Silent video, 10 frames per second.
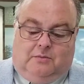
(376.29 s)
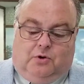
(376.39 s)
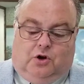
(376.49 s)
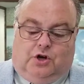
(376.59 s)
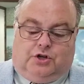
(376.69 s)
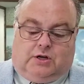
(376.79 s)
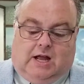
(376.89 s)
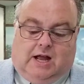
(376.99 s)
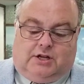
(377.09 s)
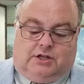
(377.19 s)
purge your
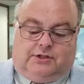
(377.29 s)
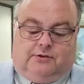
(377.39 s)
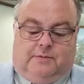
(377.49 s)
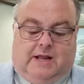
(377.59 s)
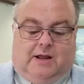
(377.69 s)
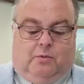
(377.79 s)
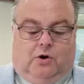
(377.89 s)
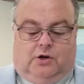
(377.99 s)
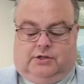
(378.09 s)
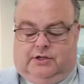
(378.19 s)
conscience from dead
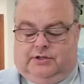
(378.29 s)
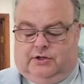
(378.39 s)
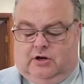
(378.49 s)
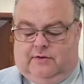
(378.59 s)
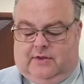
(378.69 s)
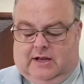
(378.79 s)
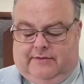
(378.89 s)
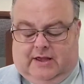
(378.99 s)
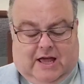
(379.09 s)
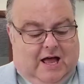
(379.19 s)
works to serve the
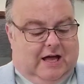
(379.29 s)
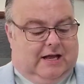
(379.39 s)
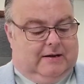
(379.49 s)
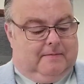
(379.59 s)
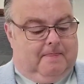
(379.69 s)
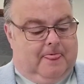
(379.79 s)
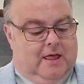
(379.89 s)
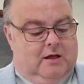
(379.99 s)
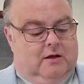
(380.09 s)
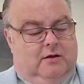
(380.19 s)
living God?
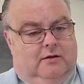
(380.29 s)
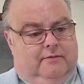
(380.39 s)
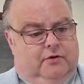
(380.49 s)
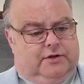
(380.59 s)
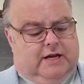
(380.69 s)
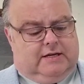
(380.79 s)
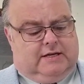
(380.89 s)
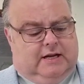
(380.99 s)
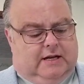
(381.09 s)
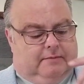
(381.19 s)
Verse
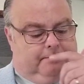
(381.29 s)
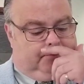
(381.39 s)
18.